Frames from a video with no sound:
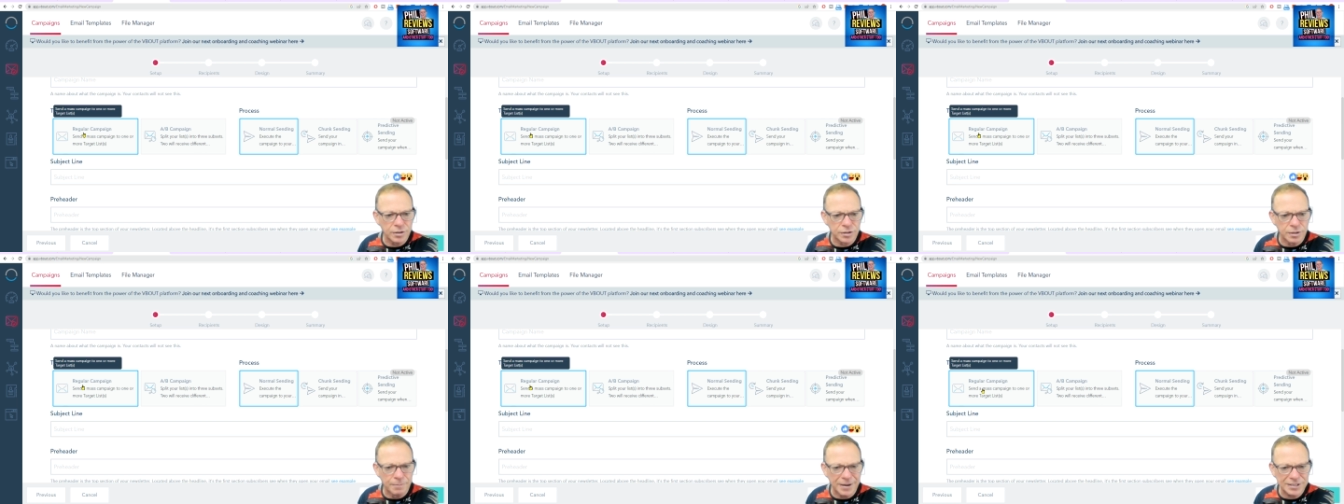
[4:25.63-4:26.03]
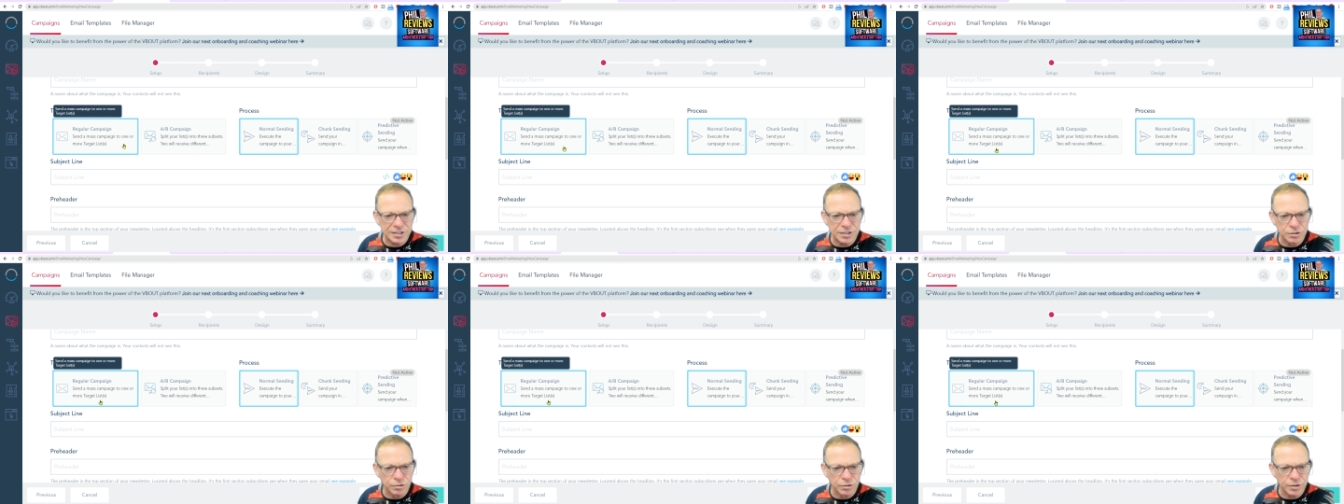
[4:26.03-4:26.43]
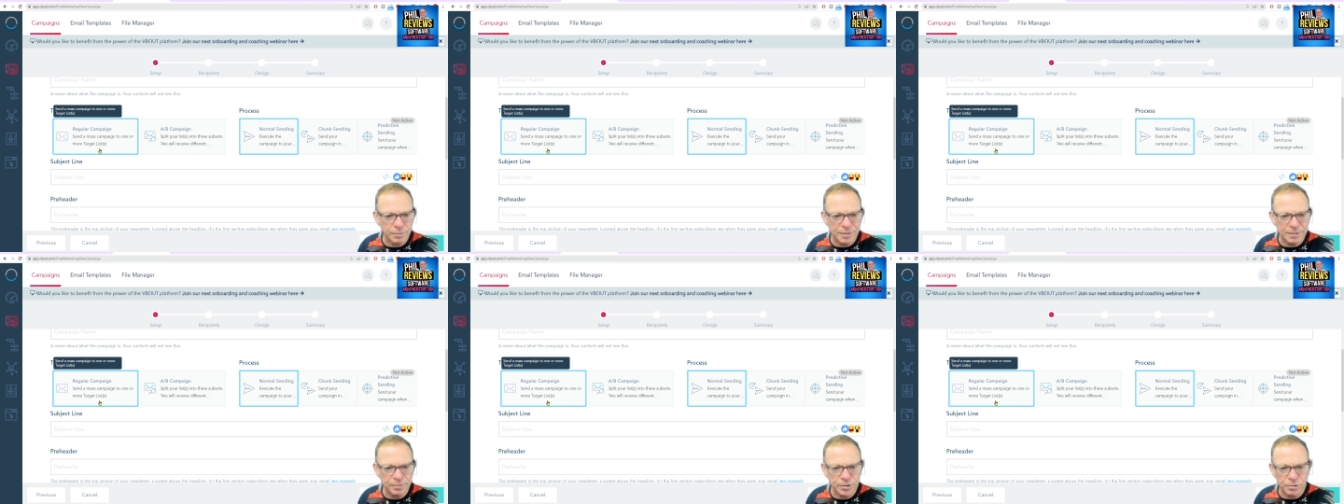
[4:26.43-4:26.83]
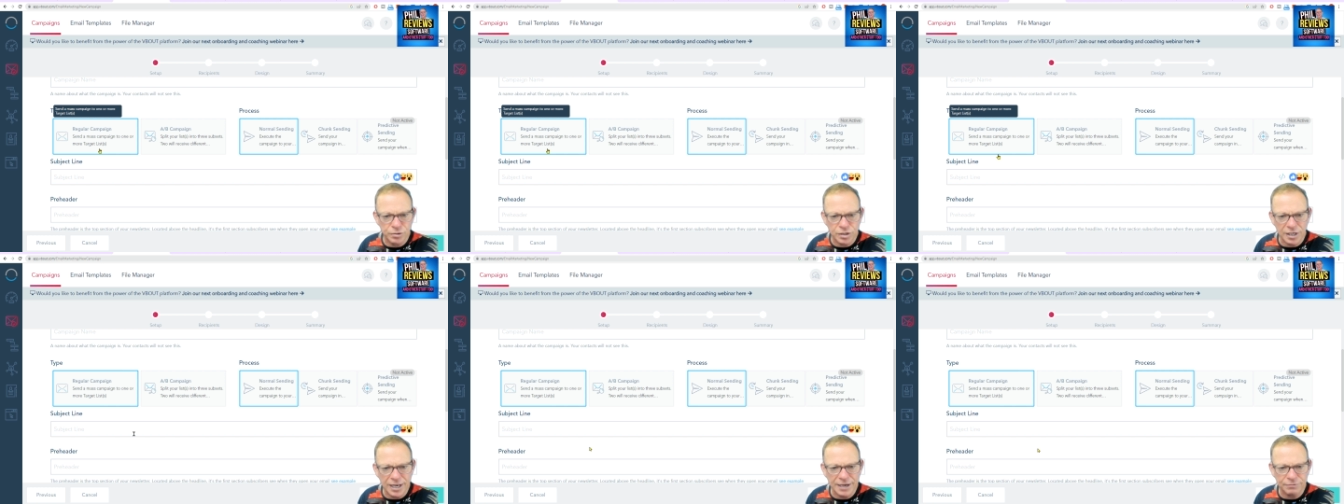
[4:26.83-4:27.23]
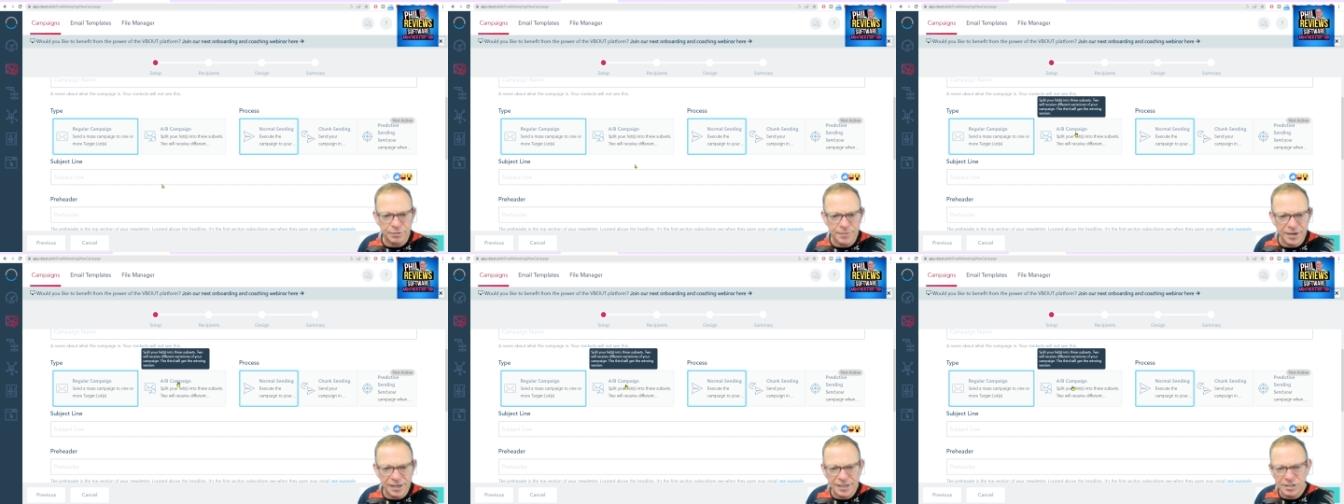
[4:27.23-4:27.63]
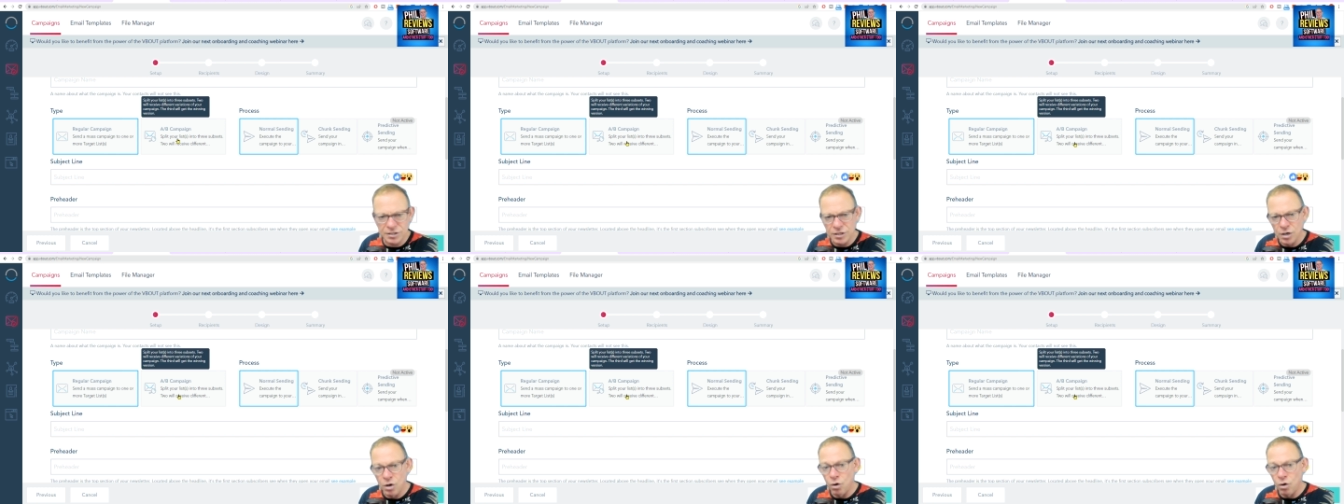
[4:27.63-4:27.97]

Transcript: the masses or the people you select from your list,